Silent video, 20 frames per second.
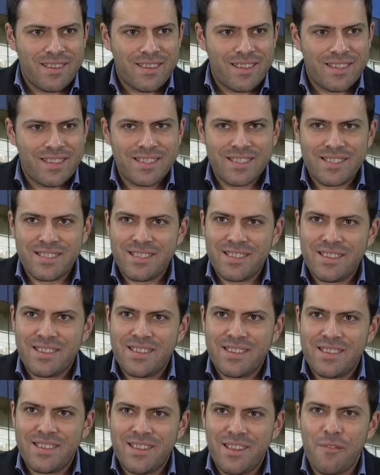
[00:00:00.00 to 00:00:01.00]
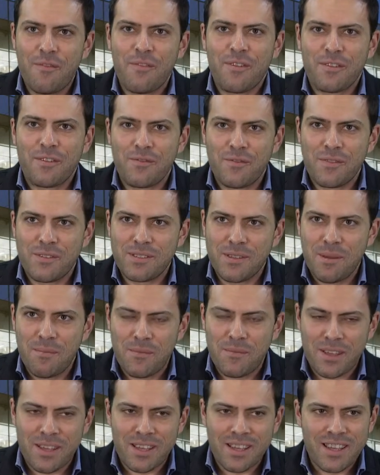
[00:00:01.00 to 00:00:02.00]
is laughing for
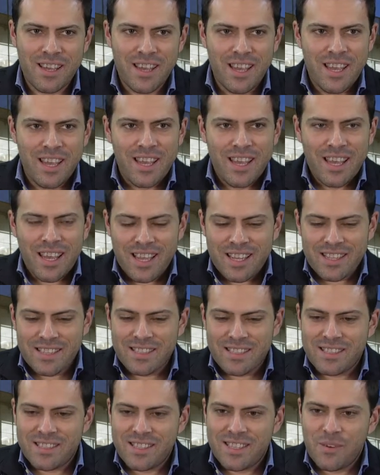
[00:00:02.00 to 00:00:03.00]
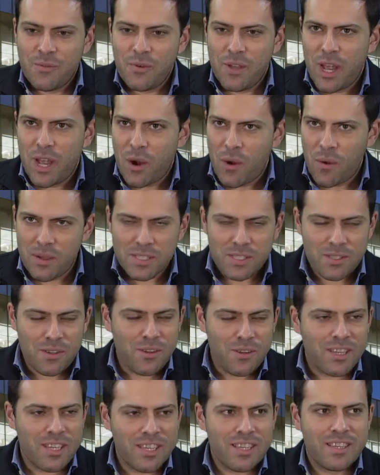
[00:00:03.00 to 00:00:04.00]
something, and we are always
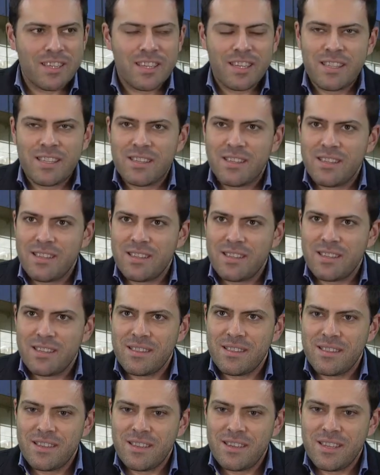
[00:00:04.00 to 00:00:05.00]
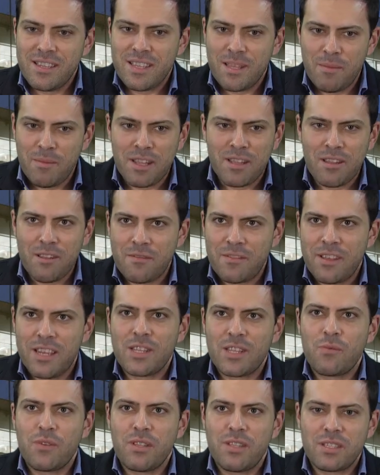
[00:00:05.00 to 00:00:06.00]
talking, and in the middle of
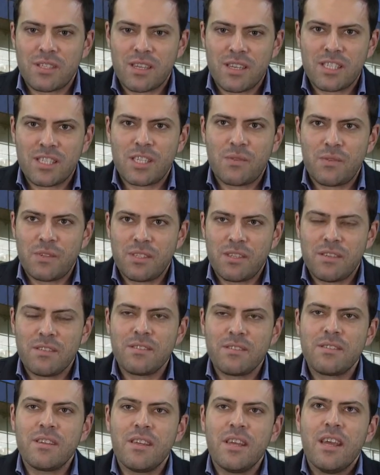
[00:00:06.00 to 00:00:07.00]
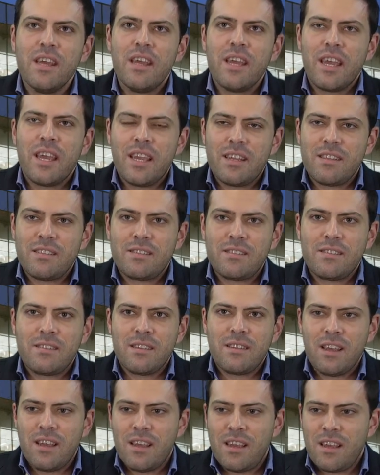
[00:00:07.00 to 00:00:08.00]
that we discuss the results, and
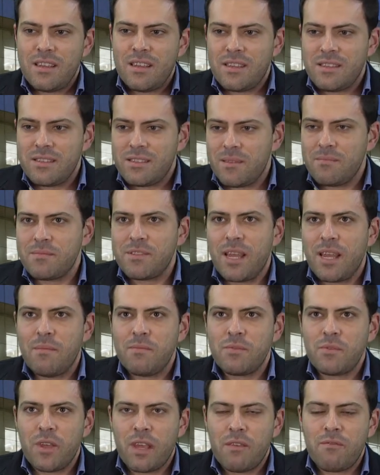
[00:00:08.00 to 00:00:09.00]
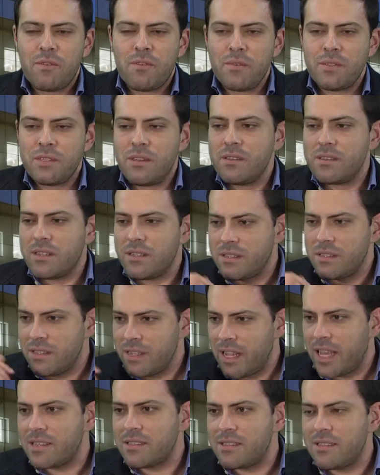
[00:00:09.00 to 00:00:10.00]
sometimes we have a result and the
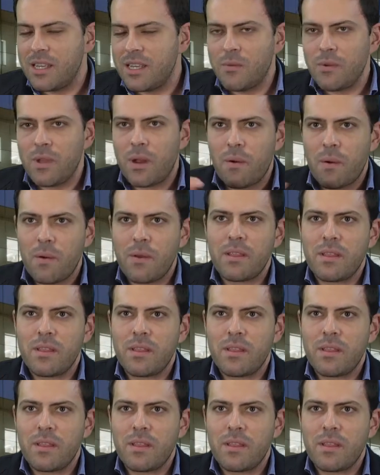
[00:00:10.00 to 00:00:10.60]
next day we are